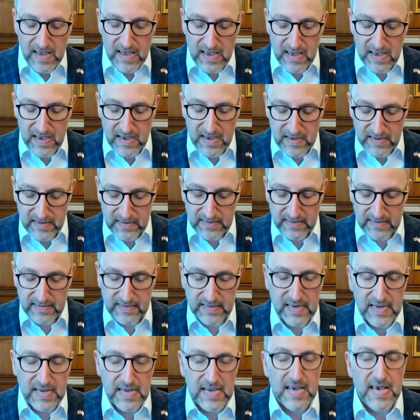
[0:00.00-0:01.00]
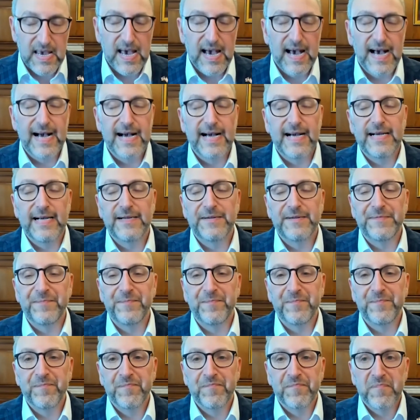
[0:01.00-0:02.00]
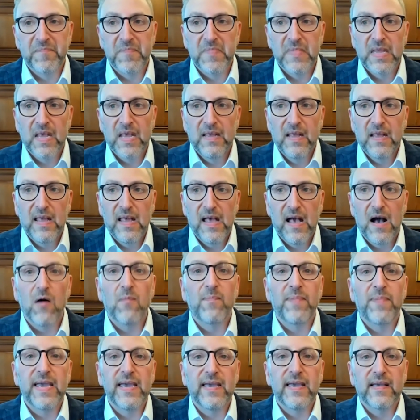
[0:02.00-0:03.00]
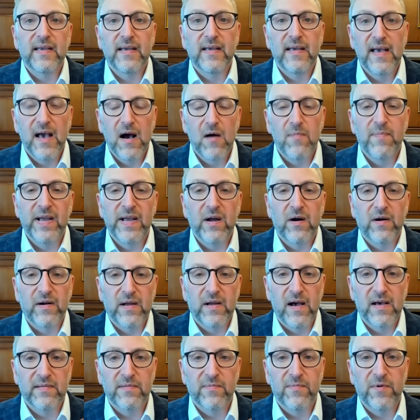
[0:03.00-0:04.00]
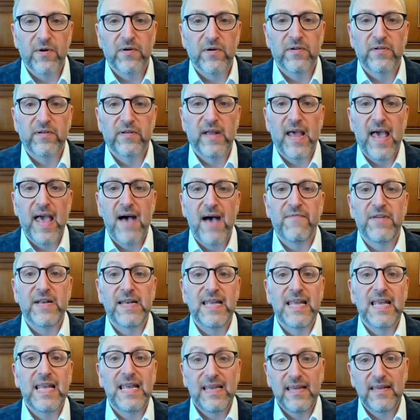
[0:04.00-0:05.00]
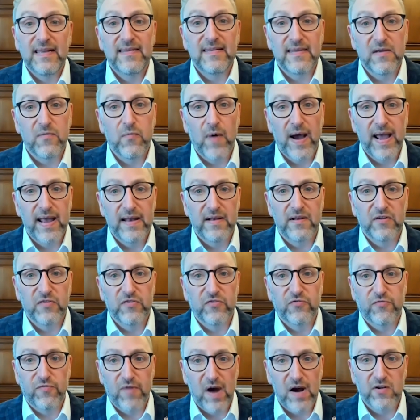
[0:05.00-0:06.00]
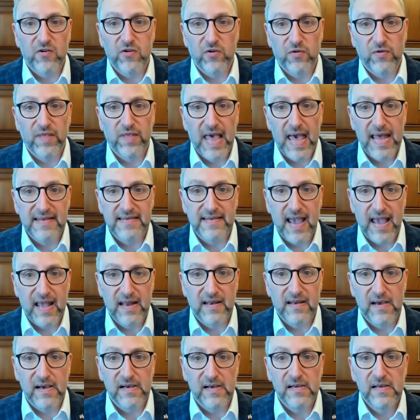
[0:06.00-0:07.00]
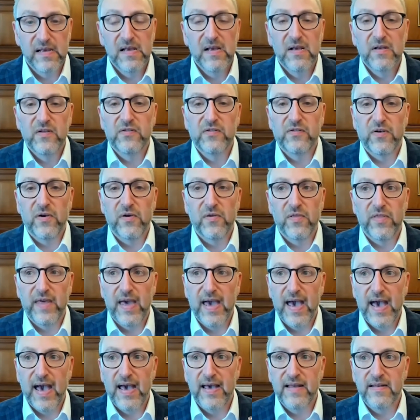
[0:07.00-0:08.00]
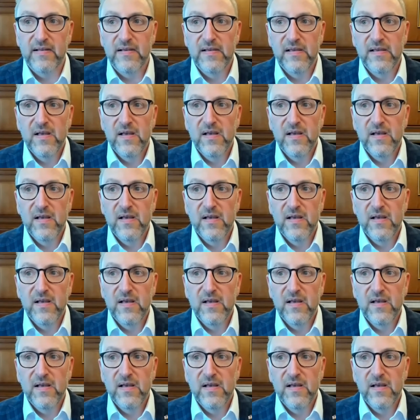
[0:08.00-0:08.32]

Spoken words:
is helping our customers have an easy way to structure that data so that